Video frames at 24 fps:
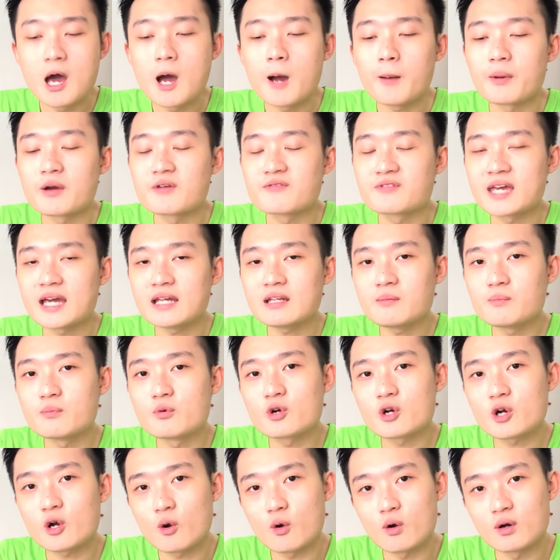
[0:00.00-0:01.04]
But if getting
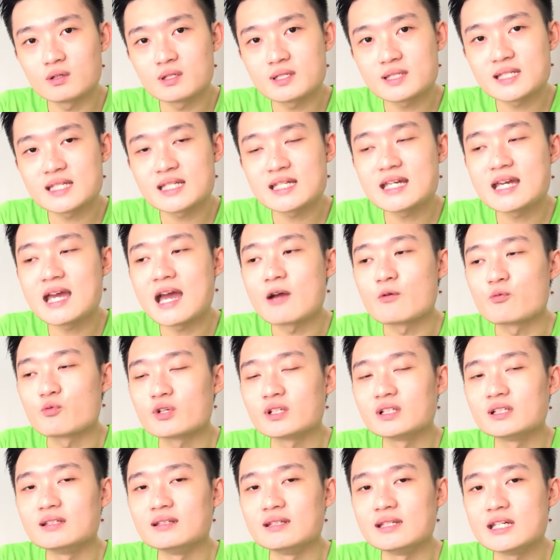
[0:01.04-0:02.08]
more quality and
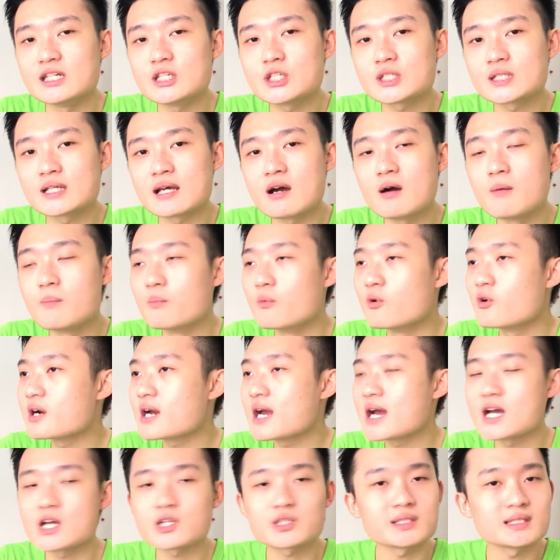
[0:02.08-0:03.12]
really niched out, more
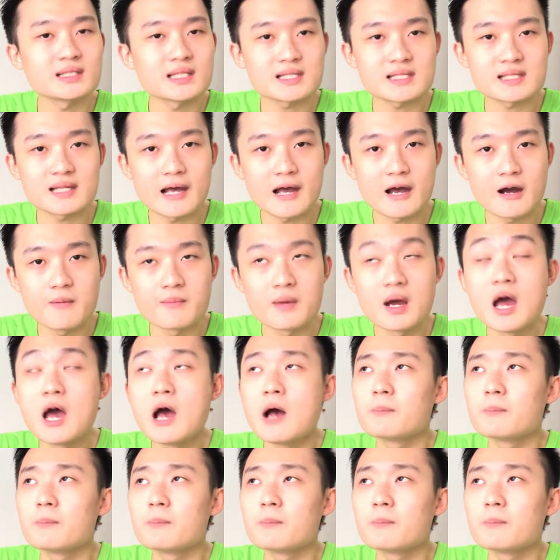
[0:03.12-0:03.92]
hashtag doesn't help.